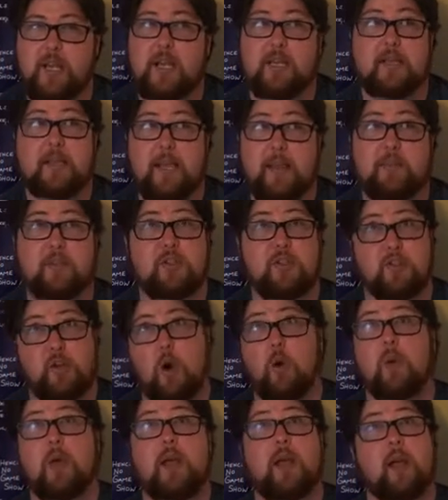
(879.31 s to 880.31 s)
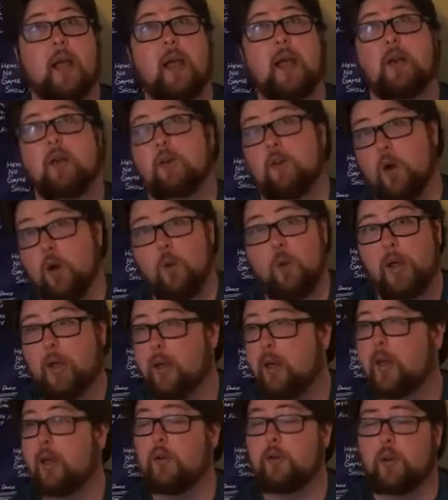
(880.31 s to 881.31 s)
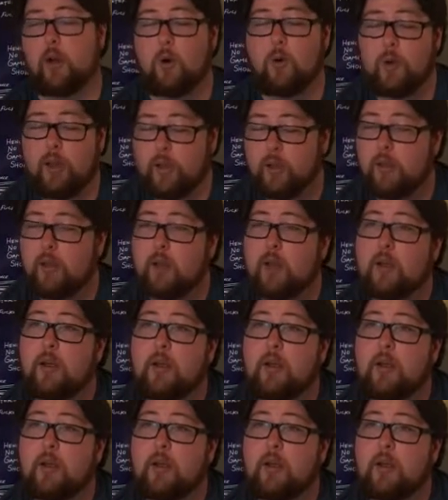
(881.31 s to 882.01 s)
It keeps going and going and going.